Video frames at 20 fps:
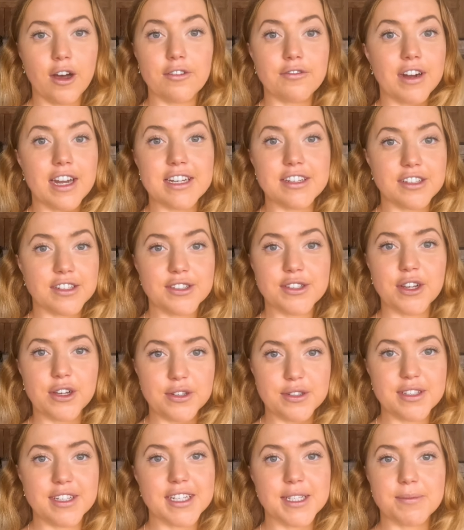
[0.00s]
our horrendous
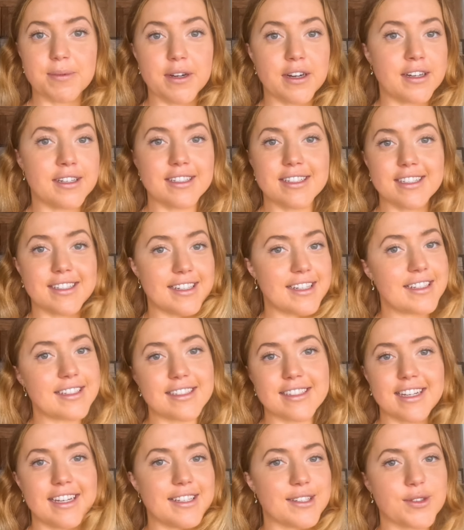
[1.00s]
toasty experience, because
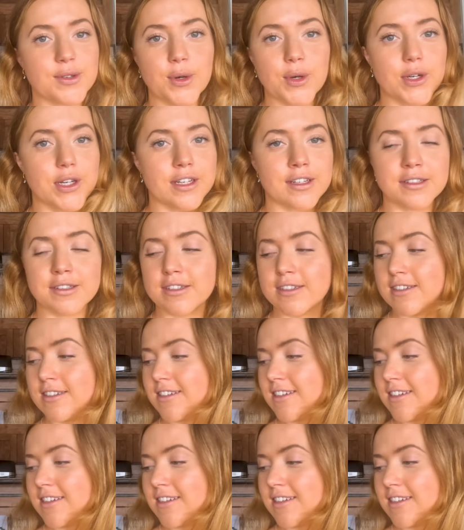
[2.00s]
it's, it's not good.